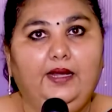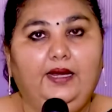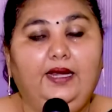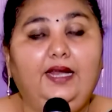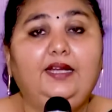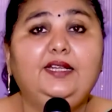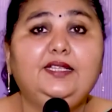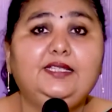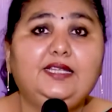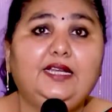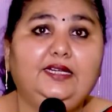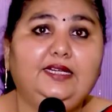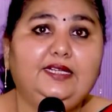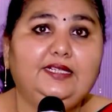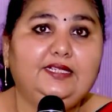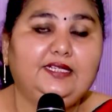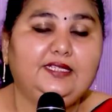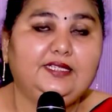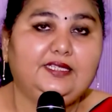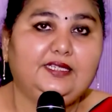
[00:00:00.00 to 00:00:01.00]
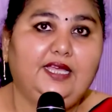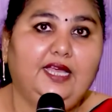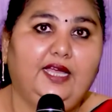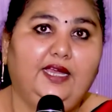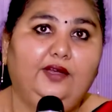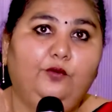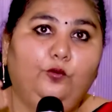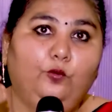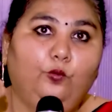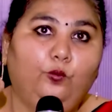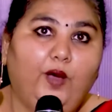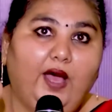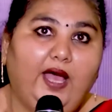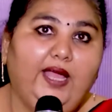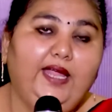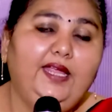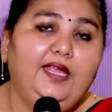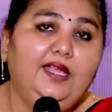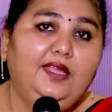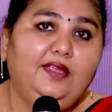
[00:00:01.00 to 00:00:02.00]
let us understand
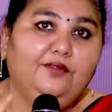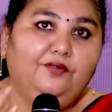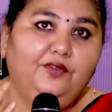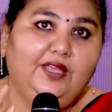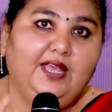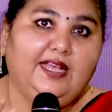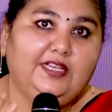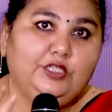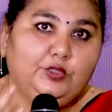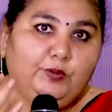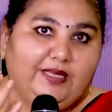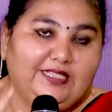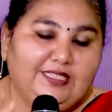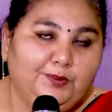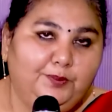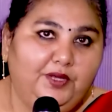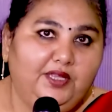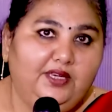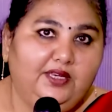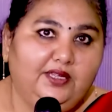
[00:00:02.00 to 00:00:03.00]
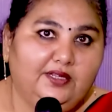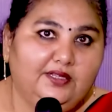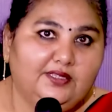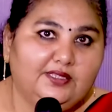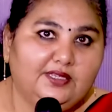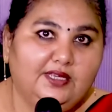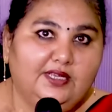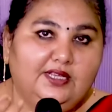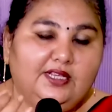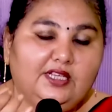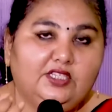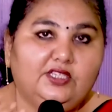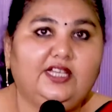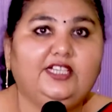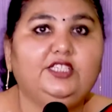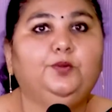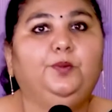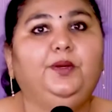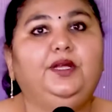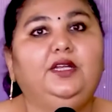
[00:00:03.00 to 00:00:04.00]
why we had to experience
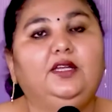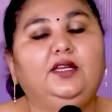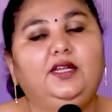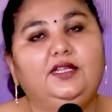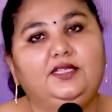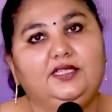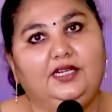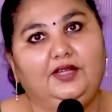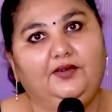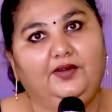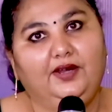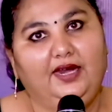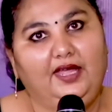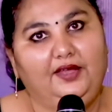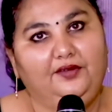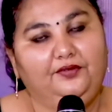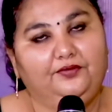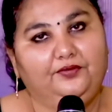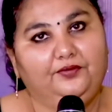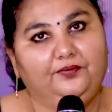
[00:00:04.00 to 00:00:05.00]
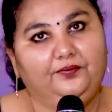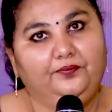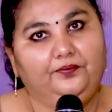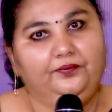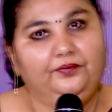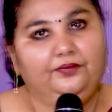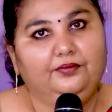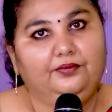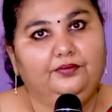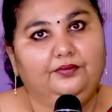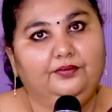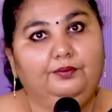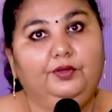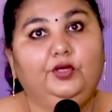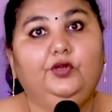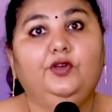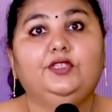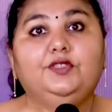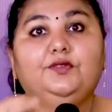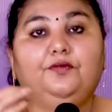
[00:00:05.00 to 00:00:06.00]
such bitterness in our life.
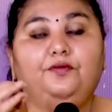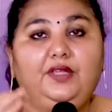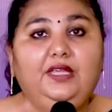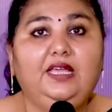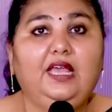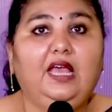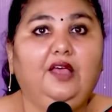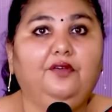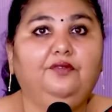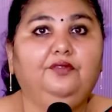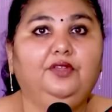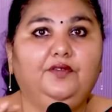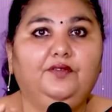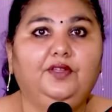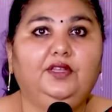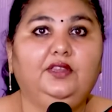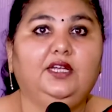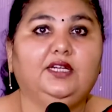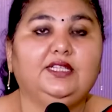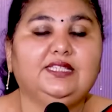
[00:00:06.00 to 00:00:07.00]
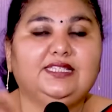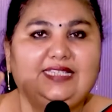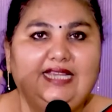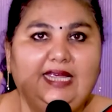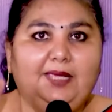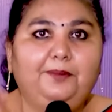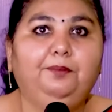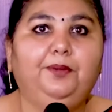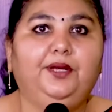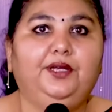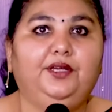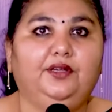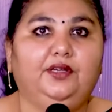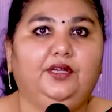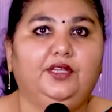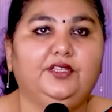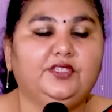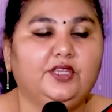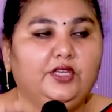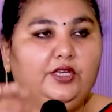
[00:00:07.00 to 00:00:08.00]
Because we have given that same
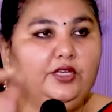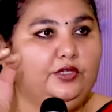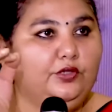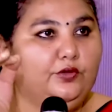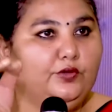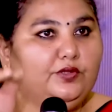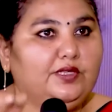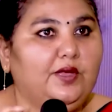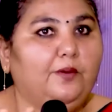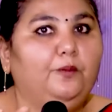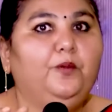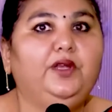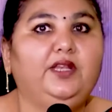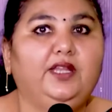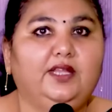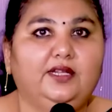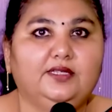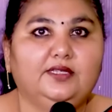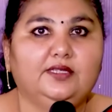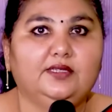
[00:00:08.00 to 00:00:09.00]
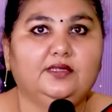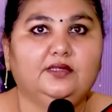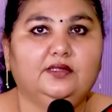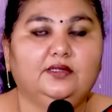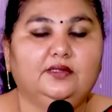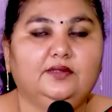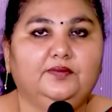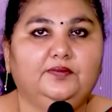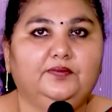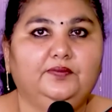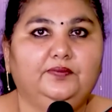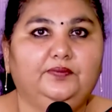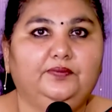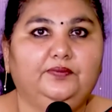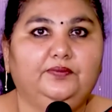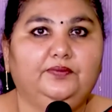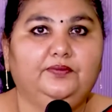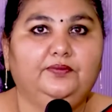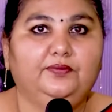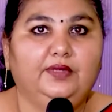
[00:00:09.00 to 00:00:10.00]
bitterness to someone else
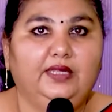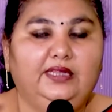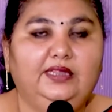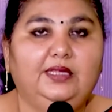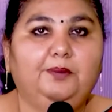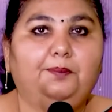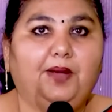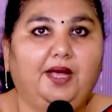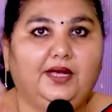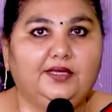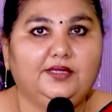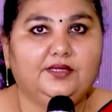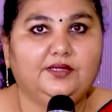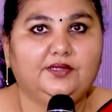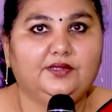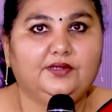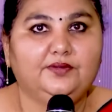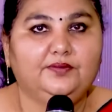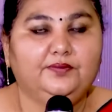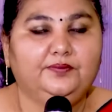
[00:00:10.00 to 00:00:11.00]
in the past.